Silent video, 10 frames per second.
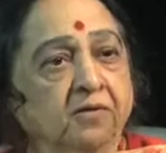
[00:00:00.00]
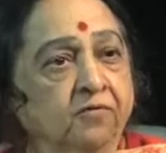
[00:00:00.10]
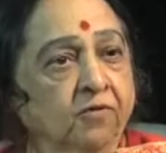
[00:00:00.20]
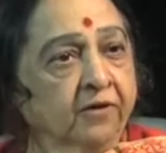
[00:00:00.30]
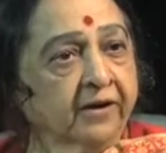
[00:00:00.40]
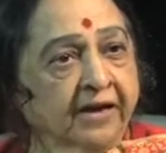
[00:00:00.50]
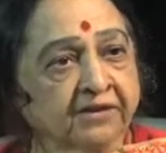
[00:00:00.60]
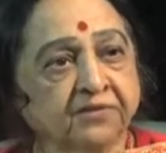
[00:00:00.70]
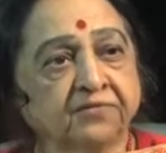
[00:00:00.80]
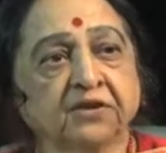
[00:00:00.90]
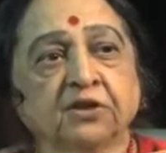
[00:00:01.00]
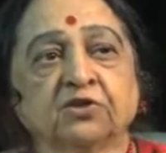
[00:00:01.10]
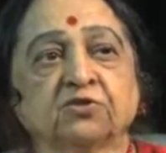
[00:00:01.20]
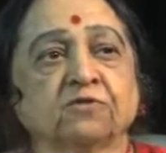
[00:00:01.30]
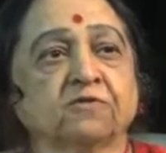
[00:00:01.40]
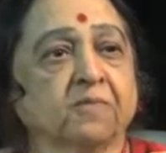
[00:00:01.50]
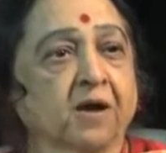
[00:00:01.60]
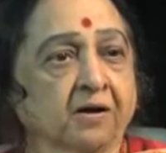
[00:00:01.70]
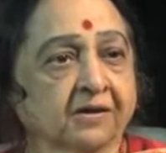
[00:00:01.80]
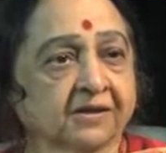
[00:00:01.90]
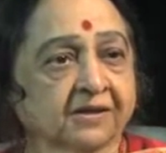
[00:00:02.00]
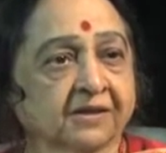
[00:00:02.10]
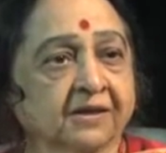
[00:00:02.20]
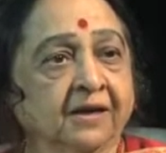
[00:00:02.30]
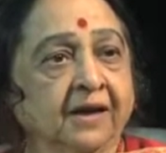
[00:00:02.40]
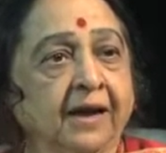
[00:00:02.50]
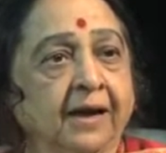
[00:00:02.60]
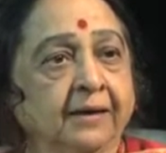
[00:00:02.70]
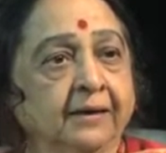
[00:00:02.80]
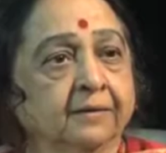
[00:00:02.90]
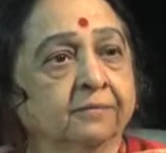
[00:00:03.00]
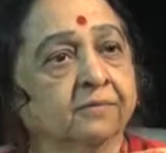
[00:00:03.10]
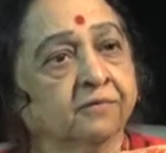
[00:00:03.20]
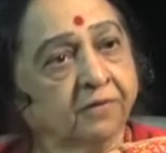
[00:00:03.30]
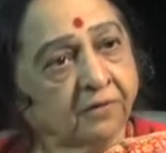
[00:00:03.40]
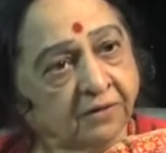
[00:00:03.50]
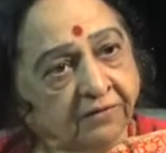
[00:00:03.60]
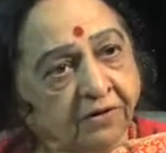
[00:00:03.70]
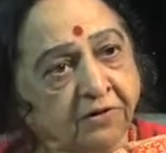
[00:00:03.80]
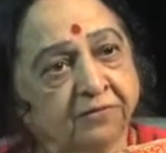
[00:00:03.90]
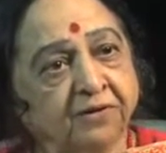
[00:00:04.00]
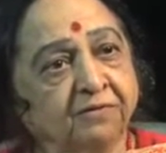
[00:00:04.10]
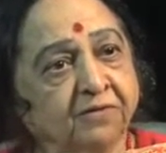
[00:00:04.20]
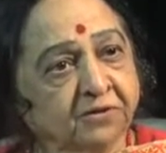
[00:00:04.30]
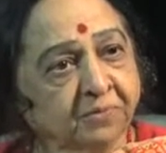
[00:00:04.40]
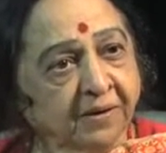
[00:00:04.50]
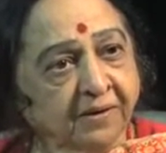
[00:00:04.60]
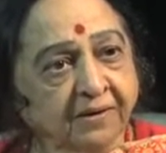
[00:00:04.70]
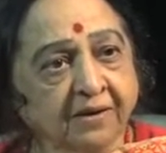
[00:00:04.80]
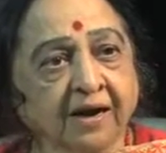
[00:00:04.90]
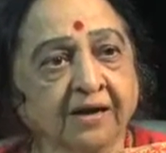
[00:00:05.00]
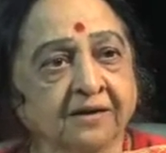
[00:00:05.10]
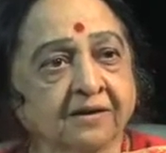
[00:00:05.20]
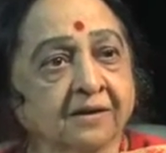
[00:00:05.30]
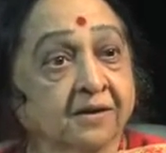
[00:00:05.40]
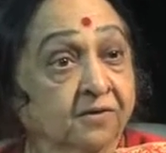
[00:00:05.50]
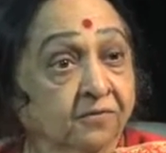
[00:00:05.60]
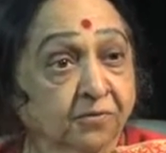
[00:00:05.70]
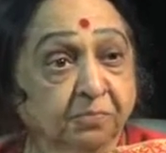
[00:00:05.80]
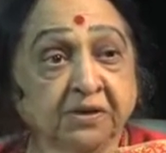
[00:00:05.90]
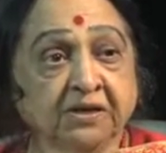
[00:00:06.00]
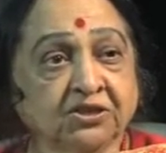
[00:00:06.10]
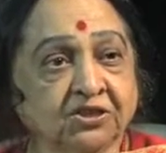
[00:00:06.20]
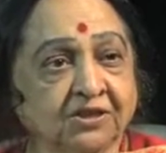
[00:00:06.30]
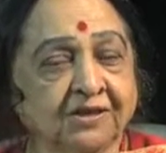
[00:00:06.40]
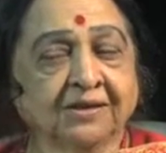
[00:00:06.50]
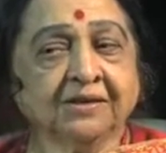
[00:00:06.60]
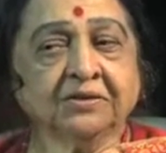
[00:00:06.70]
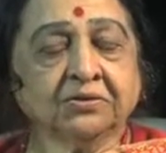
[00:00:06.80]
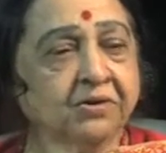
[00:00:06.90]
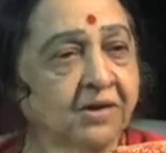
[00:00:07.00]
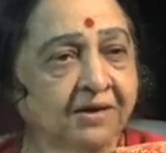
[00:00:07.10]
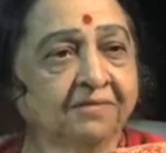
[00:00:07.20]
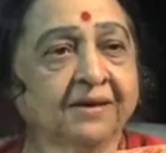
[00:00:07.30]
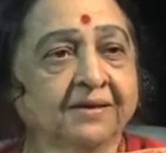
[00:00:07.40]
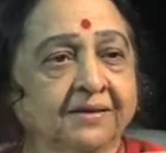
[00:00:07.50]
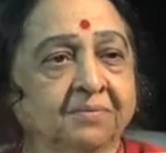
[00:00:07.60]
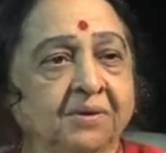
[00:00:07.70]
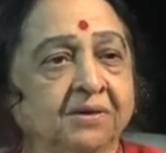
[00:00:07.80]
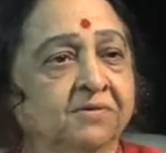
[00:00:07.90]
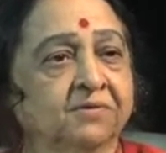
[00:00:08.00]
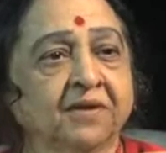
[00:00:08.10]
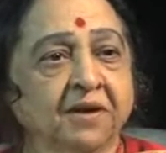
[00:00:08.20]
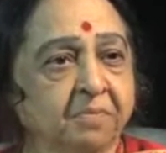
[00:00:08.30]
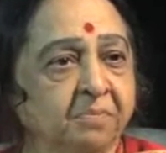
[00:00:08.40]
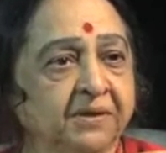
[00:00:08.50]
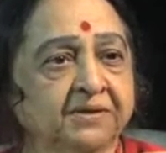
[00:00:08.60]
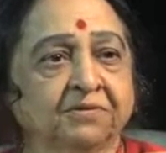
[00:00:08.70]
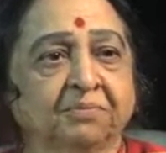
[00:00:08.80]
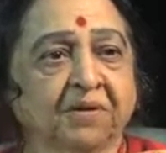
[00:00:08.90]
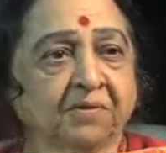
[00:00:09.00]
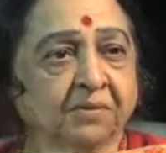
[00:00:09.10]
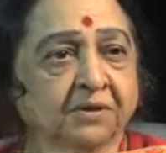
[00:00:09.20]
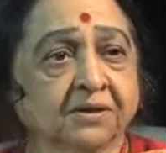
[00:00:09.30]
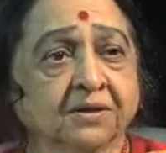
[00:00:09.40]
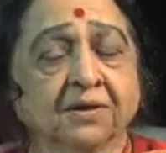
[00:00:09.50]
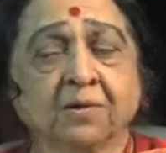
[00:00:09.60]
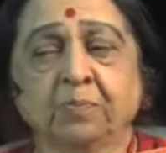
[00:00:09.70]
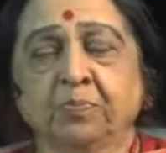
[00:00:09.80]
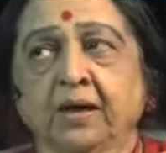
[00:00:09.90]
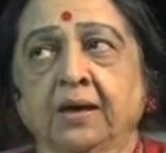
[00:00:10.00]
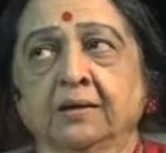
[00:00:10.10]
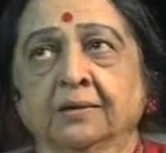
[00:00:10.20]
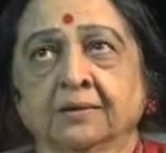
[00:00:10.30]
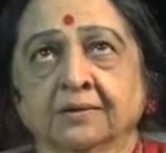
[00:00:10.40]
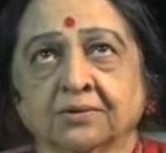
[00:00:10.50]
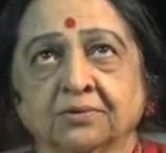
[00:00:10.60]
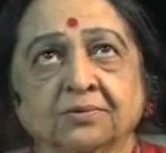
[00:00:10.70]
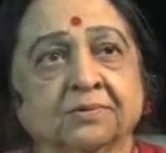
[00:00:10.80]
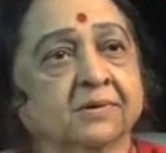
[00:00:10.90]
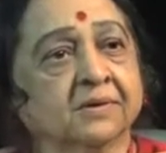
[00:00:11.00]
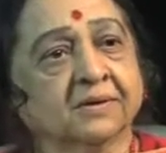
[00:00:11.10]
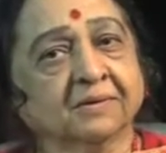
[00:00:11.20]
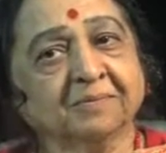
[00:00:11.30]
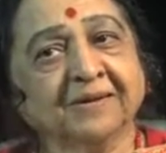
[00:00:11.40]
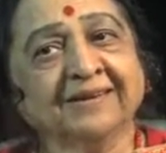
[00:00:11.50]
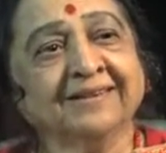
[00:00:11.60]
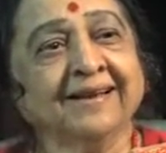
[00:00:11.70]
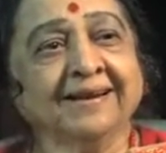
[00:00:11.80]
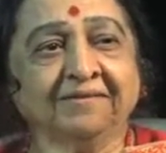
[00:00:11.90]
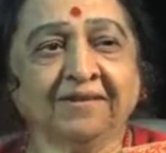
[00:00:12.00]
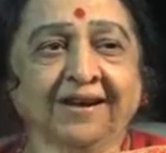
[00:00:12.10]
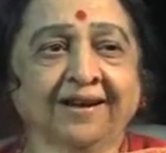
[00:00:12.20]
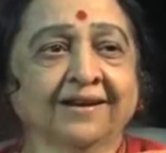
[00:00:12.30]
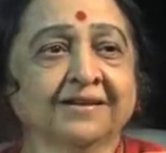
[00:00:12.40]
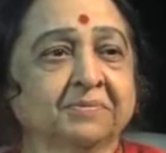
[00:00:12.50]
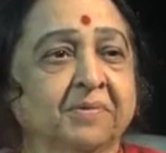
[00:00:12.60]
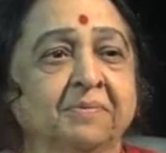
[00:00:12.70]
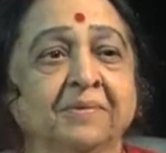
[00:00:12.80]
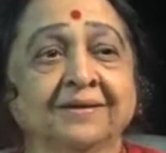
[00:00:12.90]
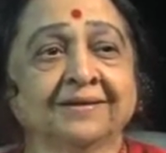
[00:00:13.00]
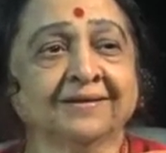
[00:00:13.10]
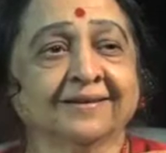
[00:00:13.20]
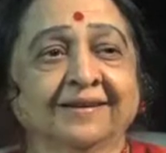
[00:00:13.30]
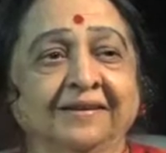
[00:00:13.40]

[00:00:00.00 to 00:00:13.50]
for classification of plants. And one of them was my guide for PhD. So he invited me. He was very impressed with my work. And so, but then when I asked my mother,